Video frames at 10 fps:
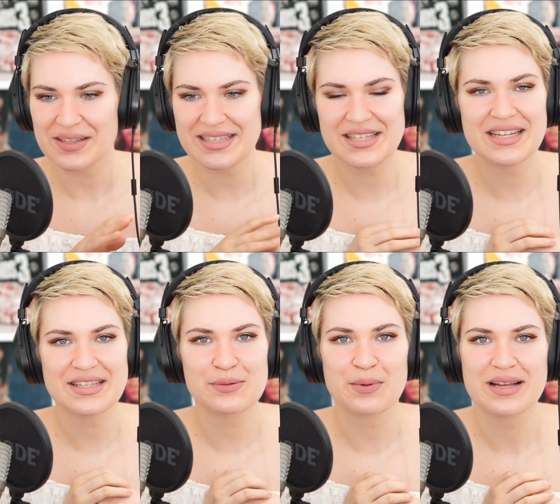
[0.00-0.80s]
it's not a
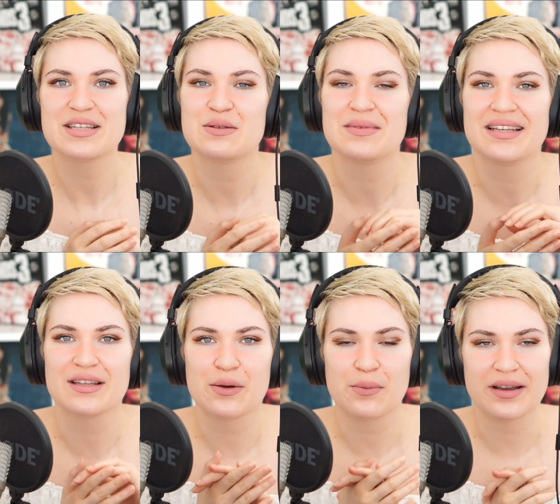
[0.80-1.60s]
surprise to me
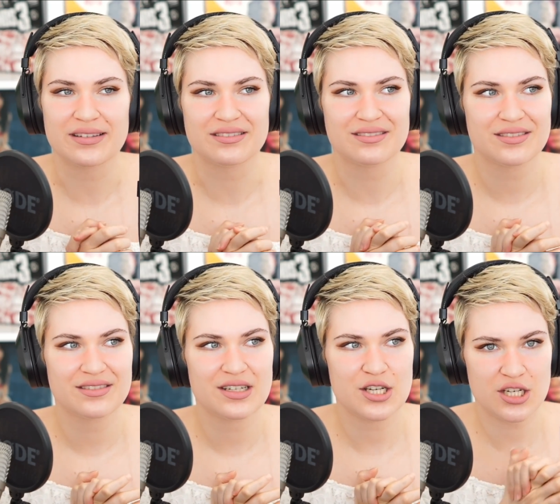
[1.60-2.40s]
that when
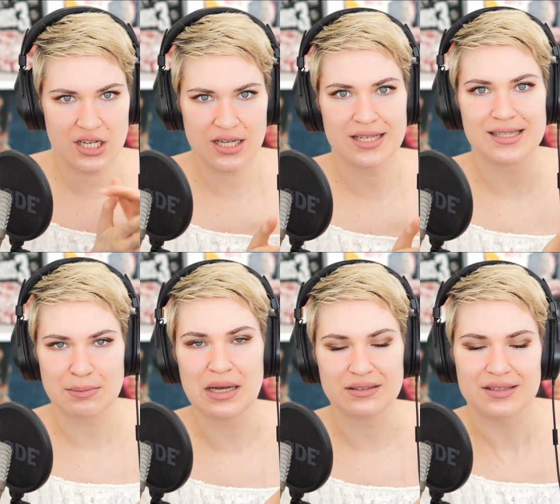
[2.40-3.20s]
she is
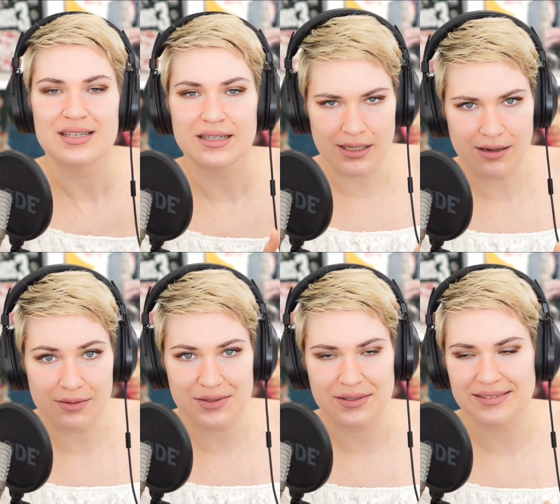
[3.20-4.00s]
about to sing her
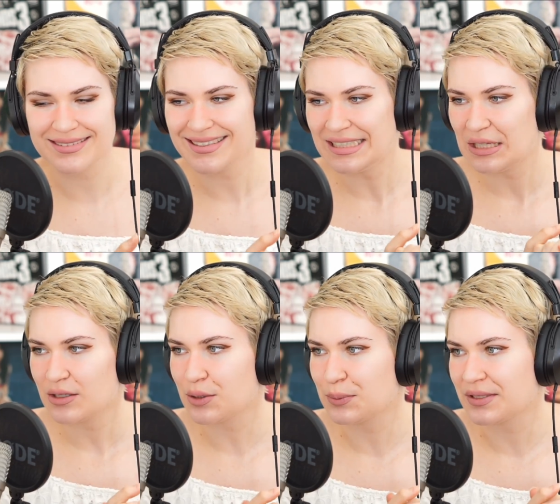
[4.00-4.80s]
own song,
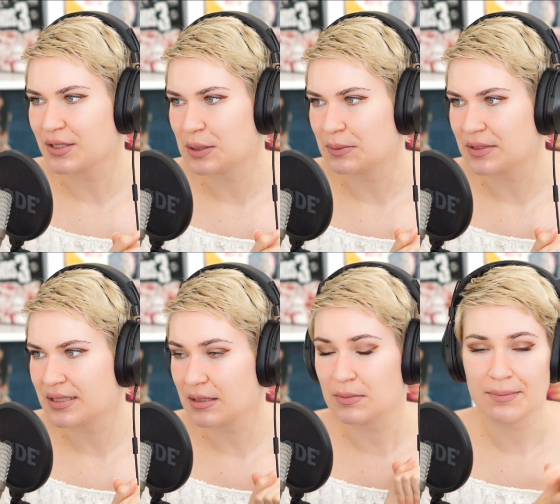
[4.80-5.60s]
or when she was,
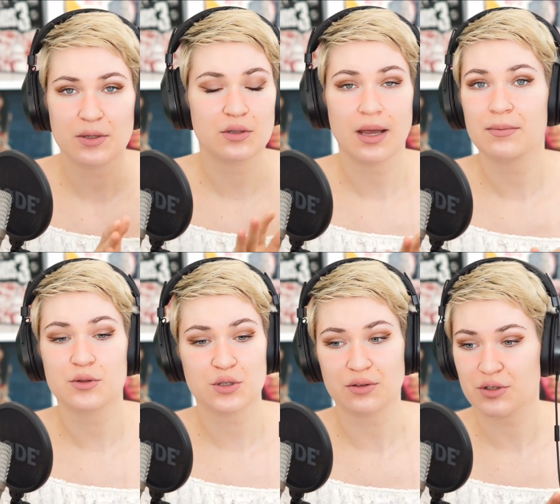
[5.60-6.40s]
com I'm not, I'm not
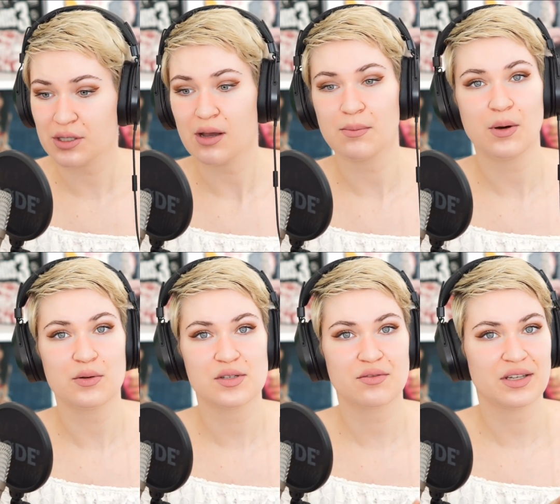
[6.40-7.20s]
sure if she
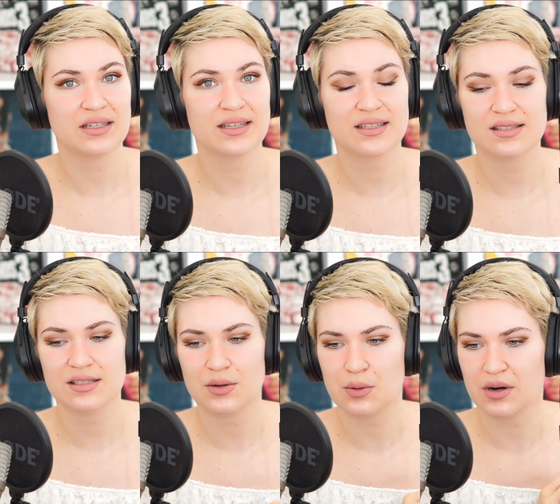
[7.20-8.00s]
composed Phoenix
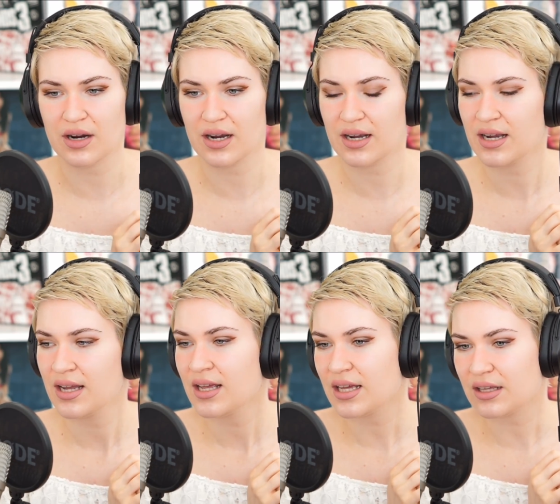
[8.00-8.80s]
or
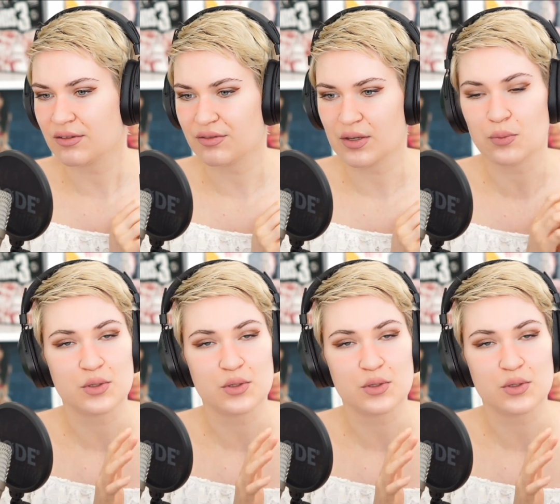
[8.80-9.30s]
if it was